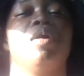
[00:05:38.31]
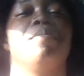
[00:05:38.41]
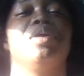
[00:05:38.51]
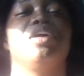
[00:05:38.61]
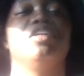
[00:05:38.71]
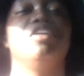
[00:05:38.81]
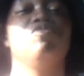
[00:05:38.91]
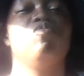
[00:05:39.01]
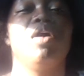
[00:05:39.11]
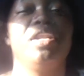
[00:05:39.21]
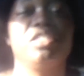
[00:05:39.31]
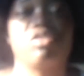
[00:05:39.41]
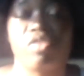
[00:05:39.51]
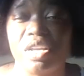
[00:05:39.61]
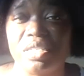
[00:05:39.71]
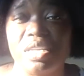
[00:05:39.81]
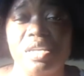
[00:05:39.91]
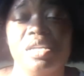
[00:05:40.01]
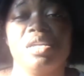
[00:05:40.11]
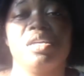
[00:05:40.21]
because if one is
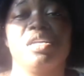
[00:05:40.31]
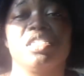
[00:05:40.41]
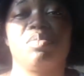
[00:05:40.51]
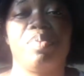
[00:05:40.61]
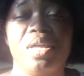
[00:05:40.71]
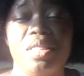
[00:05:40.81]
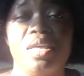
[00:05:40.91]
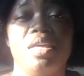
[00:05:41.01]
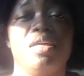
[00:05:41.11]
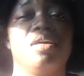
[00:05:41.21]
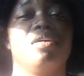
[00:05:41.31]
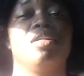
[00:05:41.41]
crazy spending,